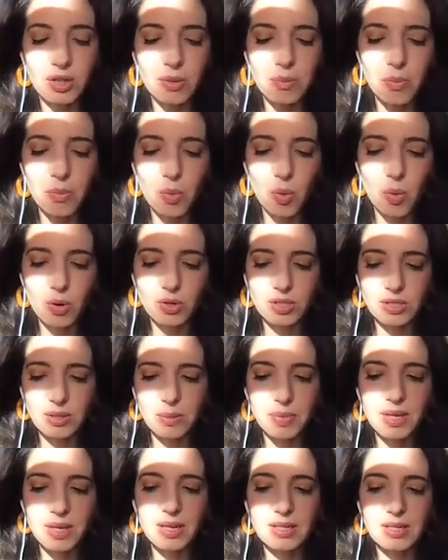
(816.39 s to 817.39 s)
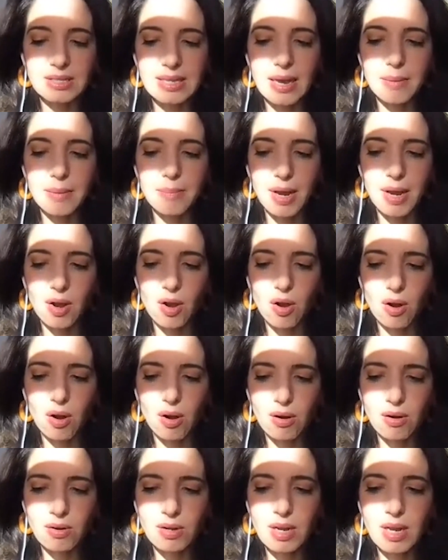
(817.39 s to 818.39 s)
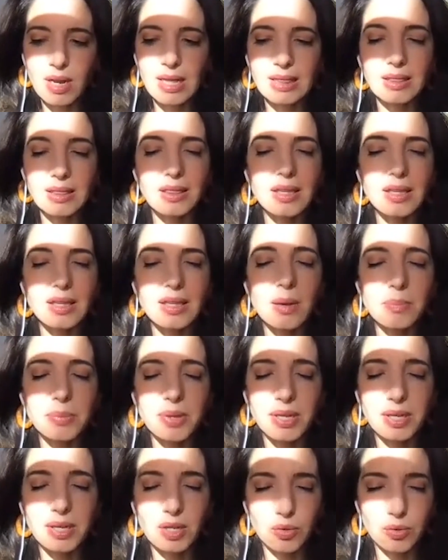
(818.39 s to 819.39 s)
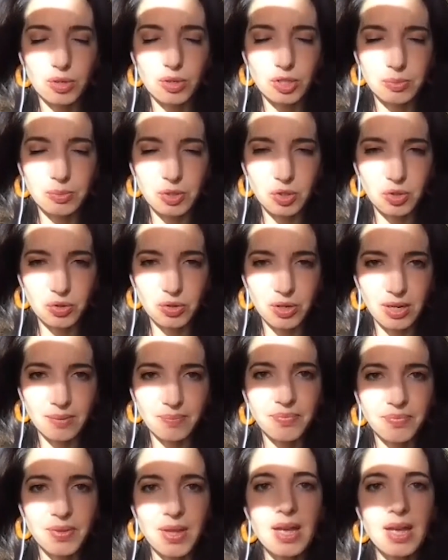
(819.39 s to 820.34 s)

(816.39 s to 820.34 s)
the more something inside my heart lit up like a Christmas tree.